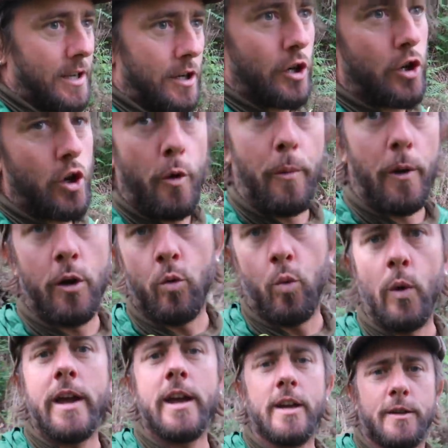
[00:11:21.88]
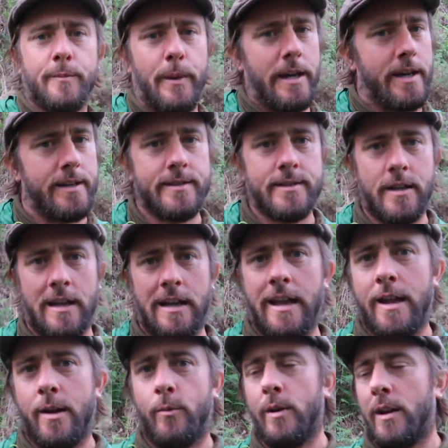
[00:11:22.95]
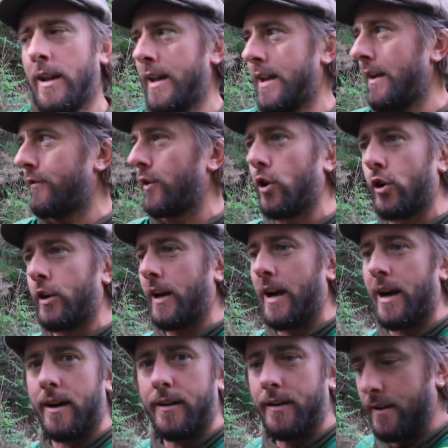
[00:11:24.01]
and a couple of weird beers that we'll let you have a look at.